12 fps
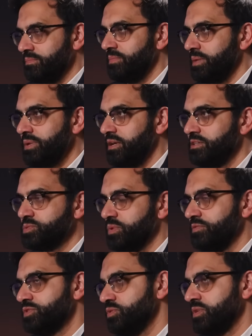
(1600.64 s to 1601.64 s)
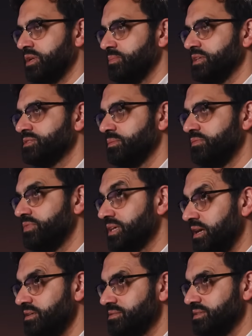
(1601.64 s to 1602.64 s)
Maybe it is worth talking about some of the
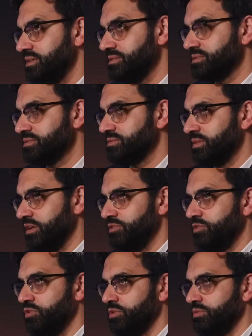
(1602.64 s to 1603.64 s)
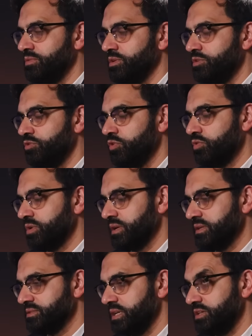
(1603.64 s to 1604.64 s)
cases that your
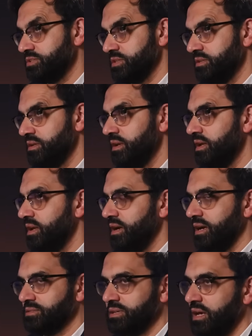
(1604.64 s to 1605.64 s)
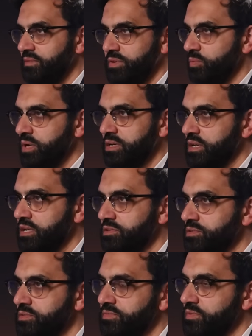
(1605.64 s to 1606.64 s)
organization has a heavy
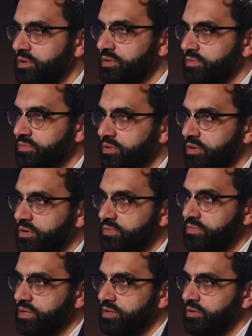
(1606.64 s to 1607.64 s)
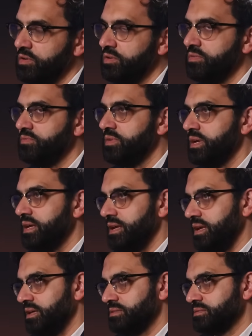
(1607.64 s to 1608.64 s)
workload of
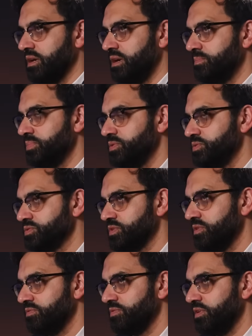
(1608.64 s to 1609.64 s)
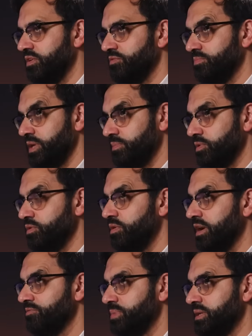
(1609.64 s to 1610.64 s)
examples of people
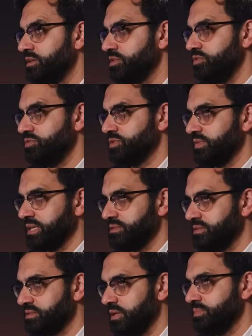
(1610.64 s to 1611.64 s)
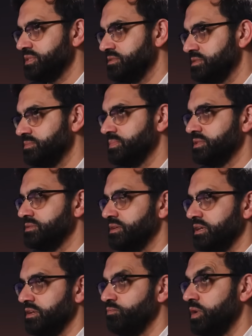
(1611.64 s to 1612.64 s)
who have been accused of
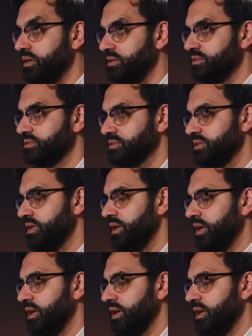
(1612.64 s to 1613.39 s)
anti-Semitism and worse.